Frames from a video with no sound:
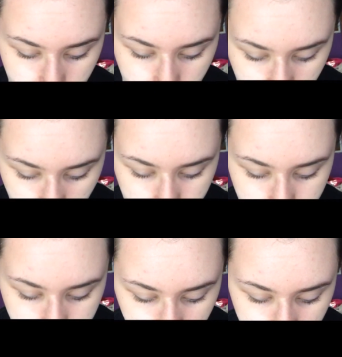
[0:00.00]
Um,
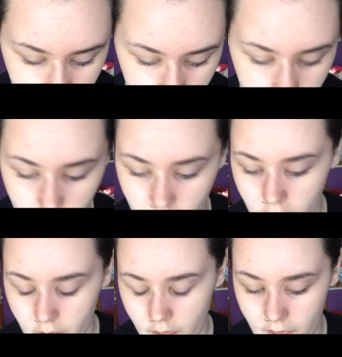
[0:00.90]

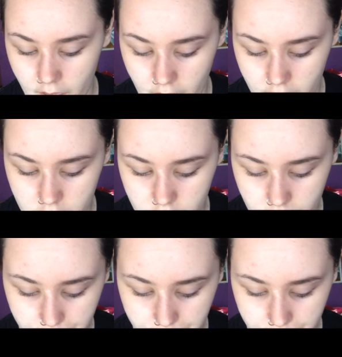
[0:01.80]
and,